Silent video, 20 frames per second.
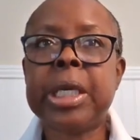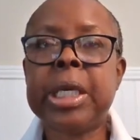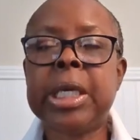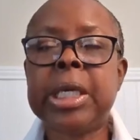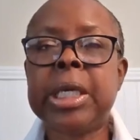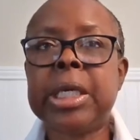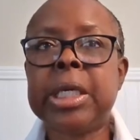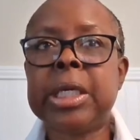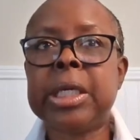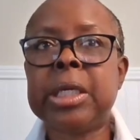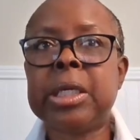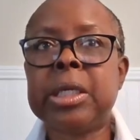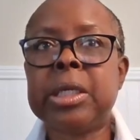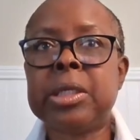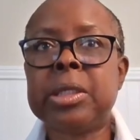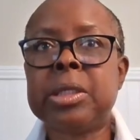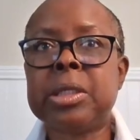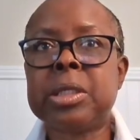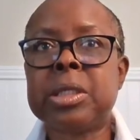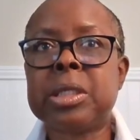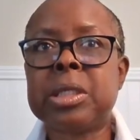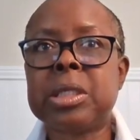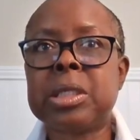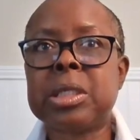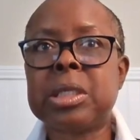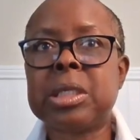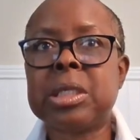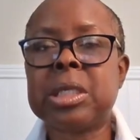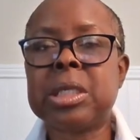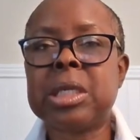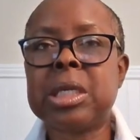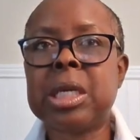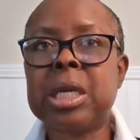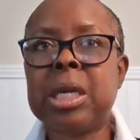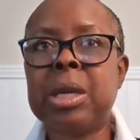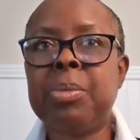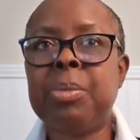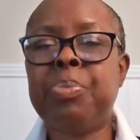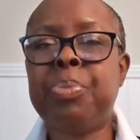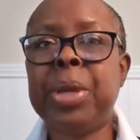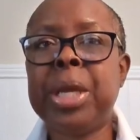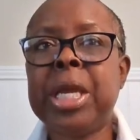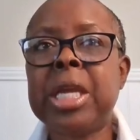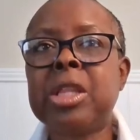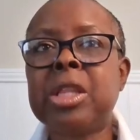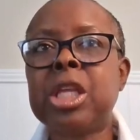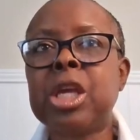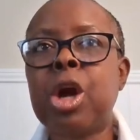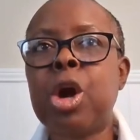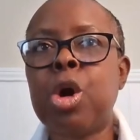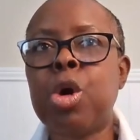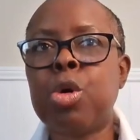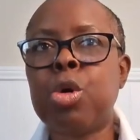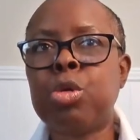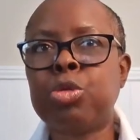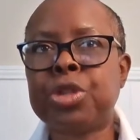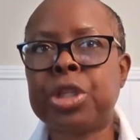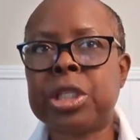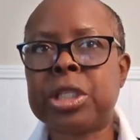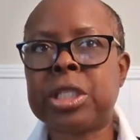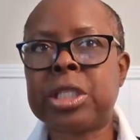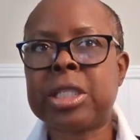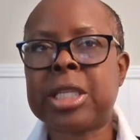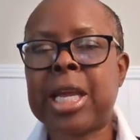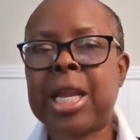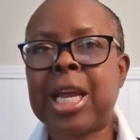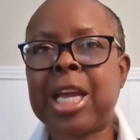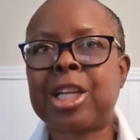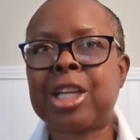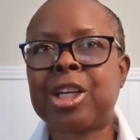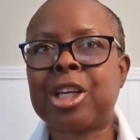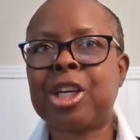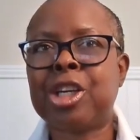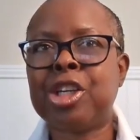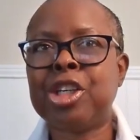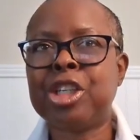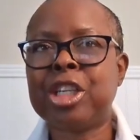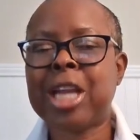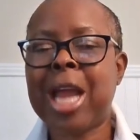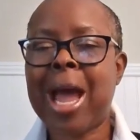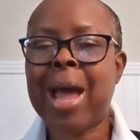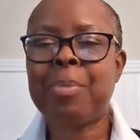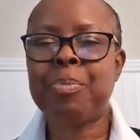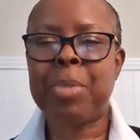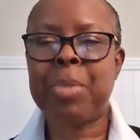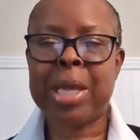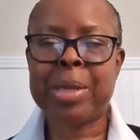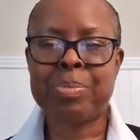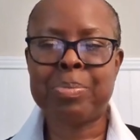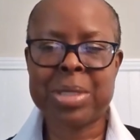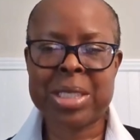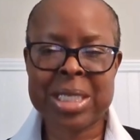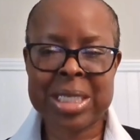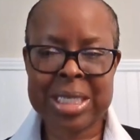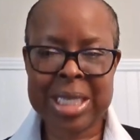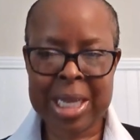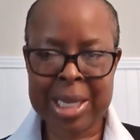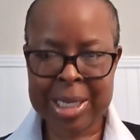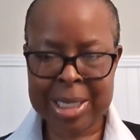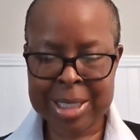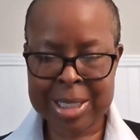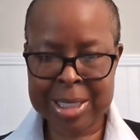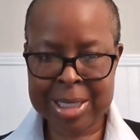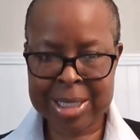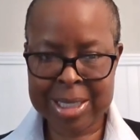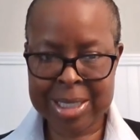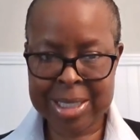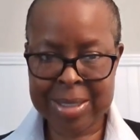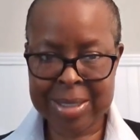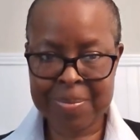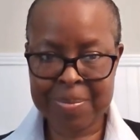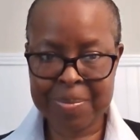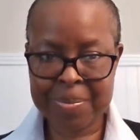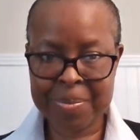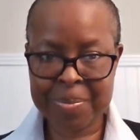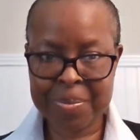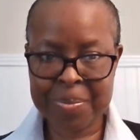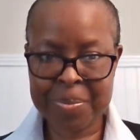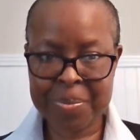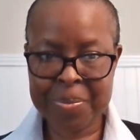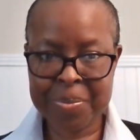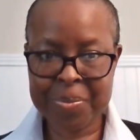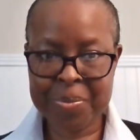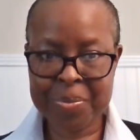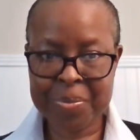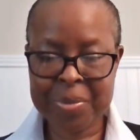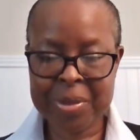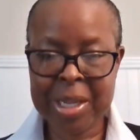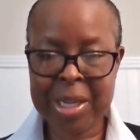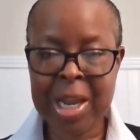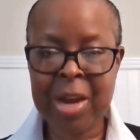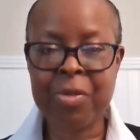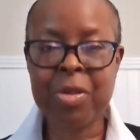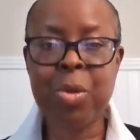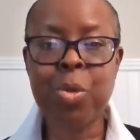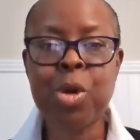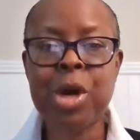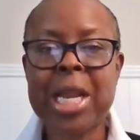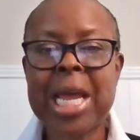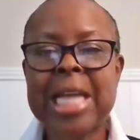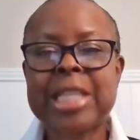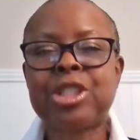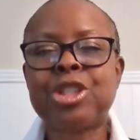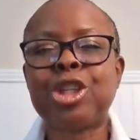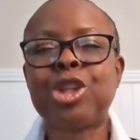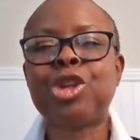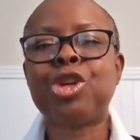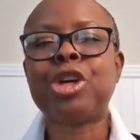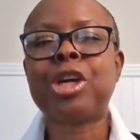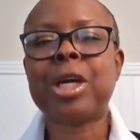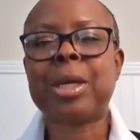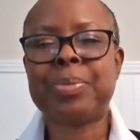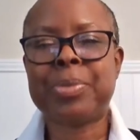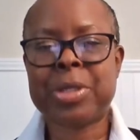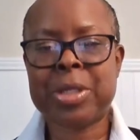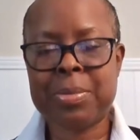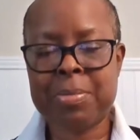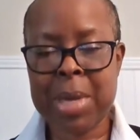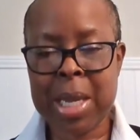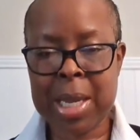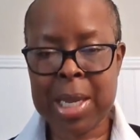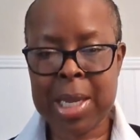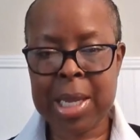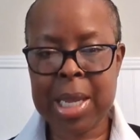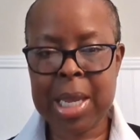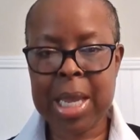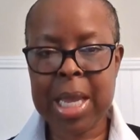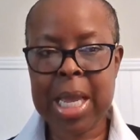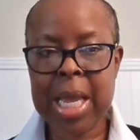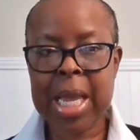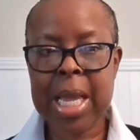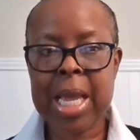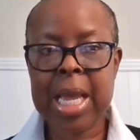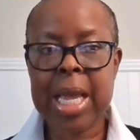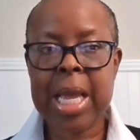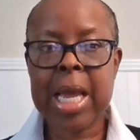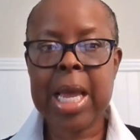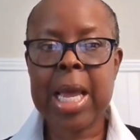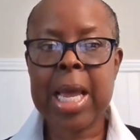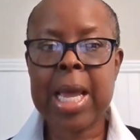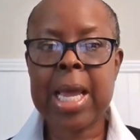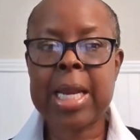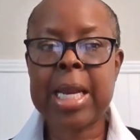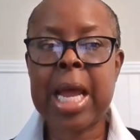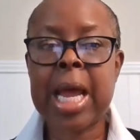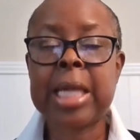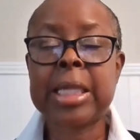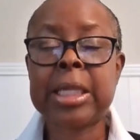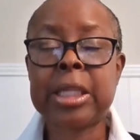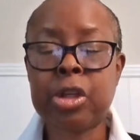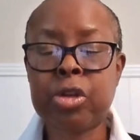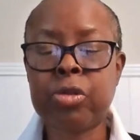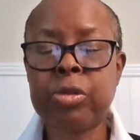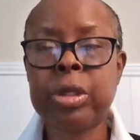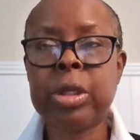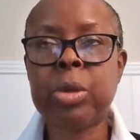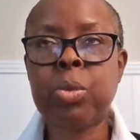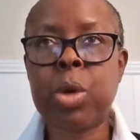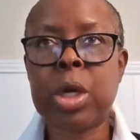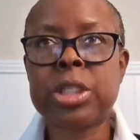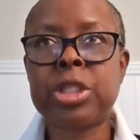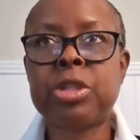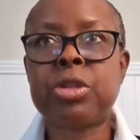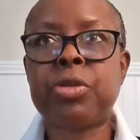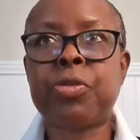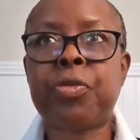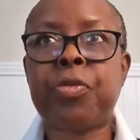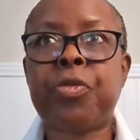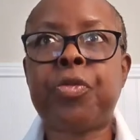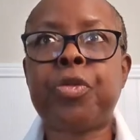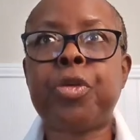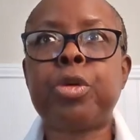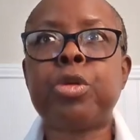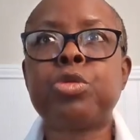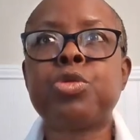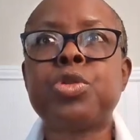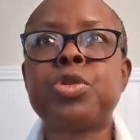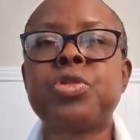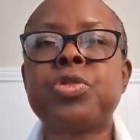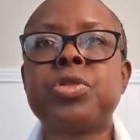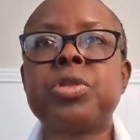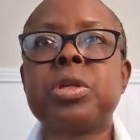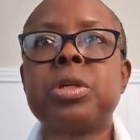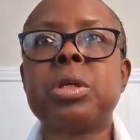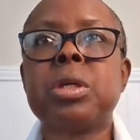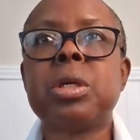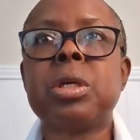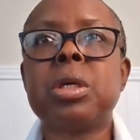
is being the oldest, that I could not make mistakes. Everyone had to look up to me. And I literally was the first